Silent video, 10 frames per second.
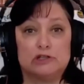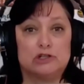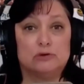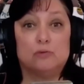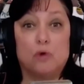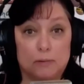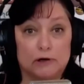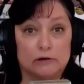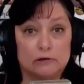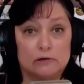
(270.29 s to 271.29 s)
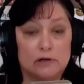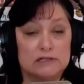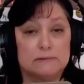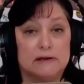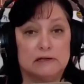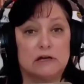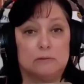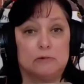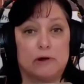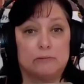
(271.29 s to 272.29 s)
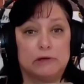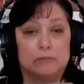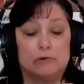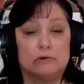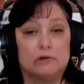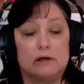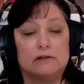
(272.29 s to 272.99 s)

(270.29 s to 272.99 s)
to Walmart and spending time around people?